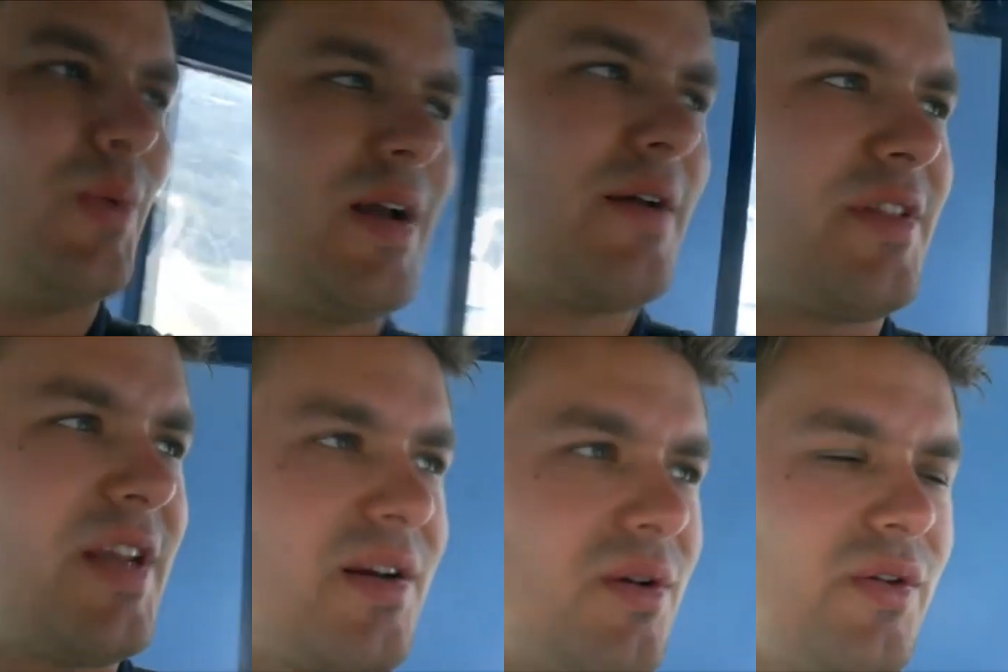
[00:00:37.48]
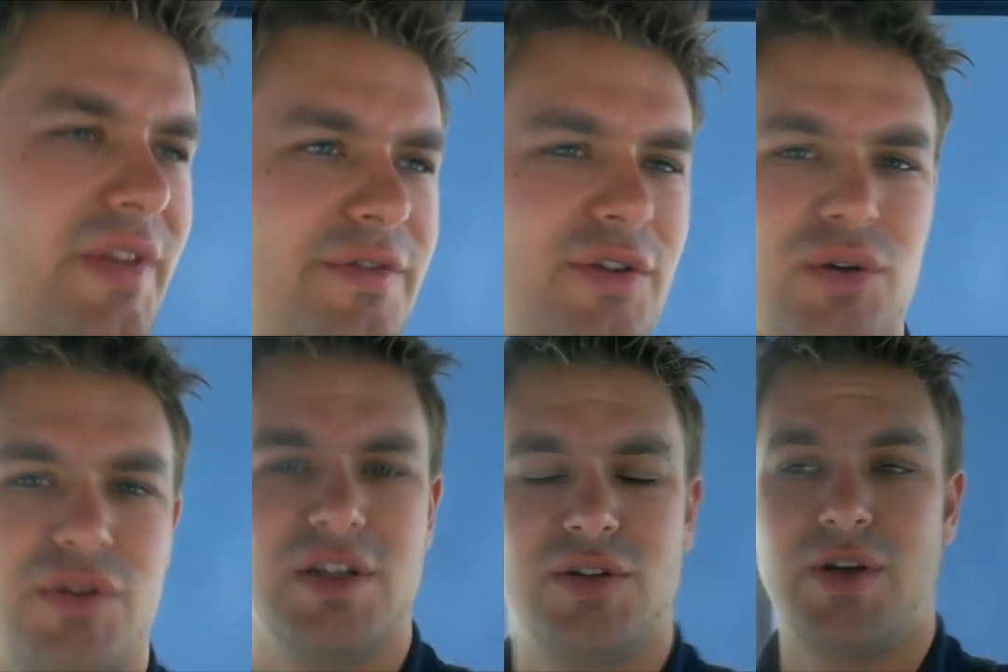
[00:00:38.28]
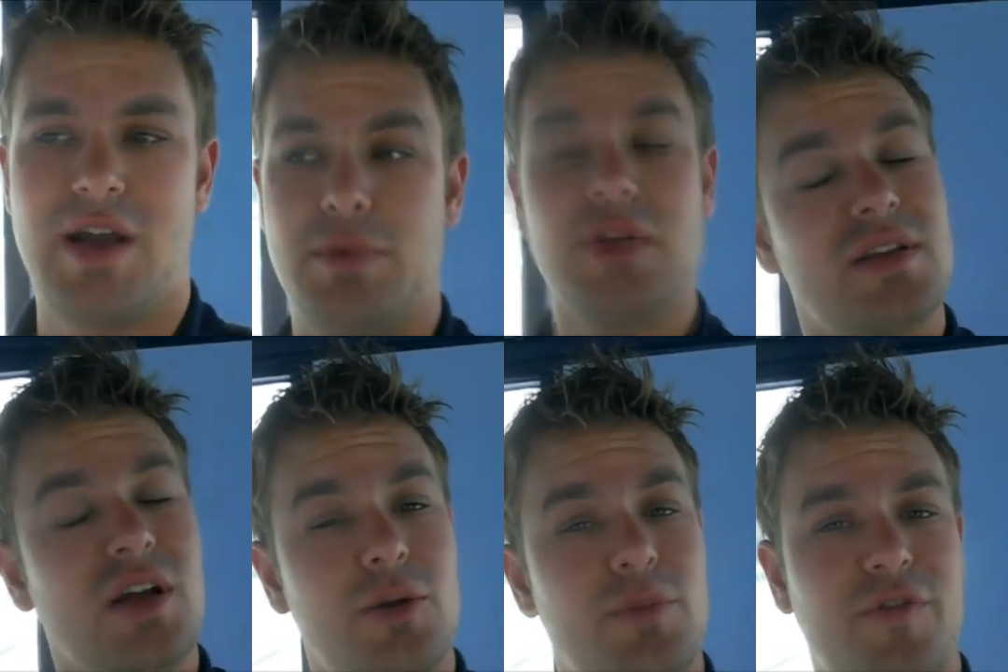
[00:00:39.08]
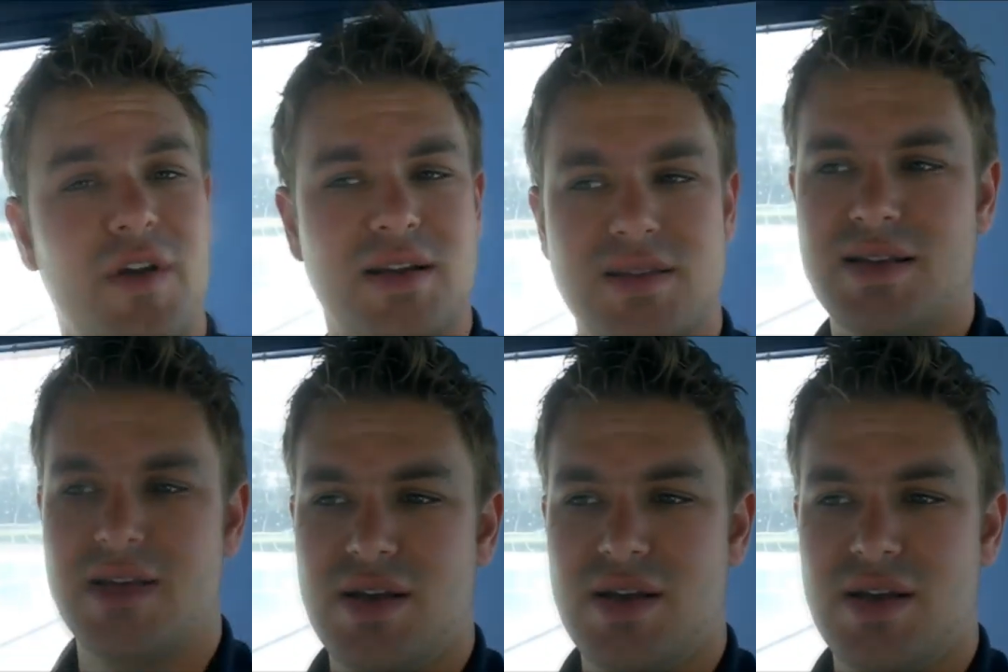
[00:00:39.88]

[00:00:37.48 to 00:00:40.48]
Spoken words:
we have a technical difficulty today, but this is gonna be fixed.